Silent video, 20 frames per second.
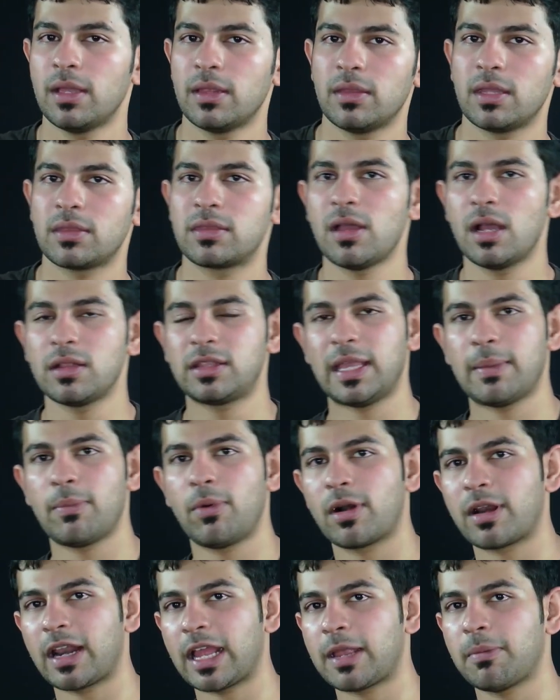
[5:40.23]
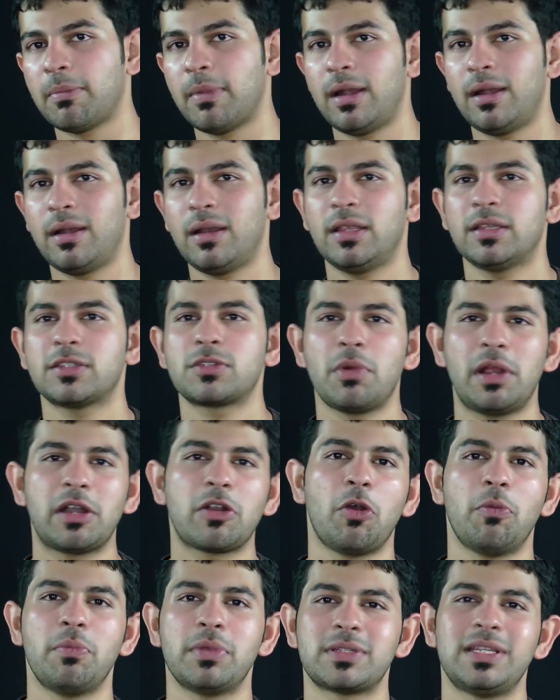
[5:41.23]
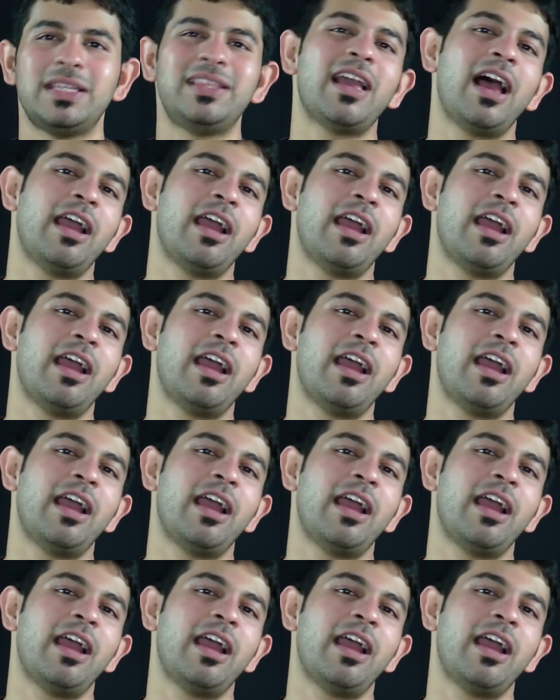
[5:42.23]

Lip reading: The third thing I'm going to recommend is quite obviously the